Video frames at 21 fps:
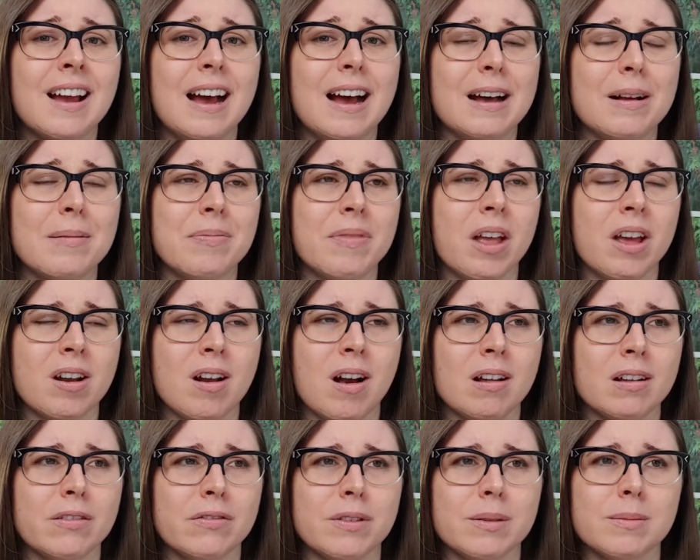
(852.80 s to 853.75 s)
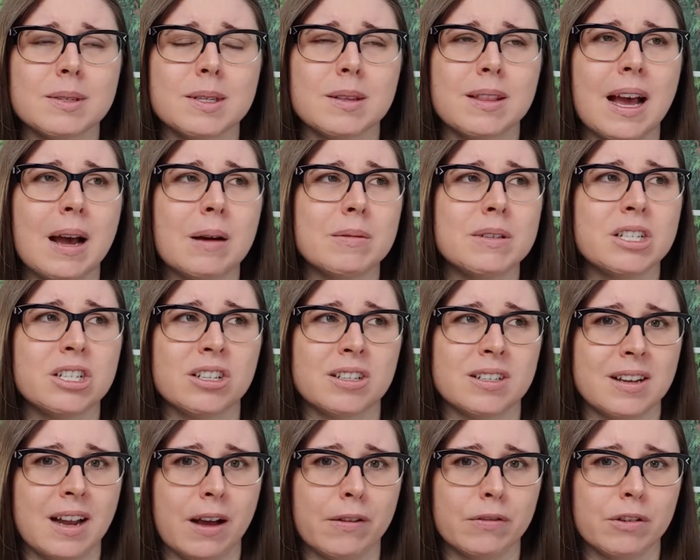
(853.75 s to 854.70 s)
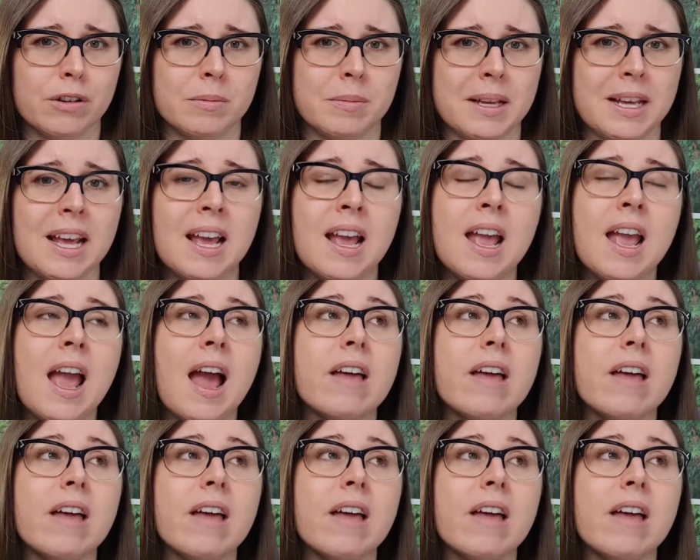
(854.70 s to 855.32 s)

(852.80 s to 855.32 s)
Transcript: um, on all of them. So that was just not for me.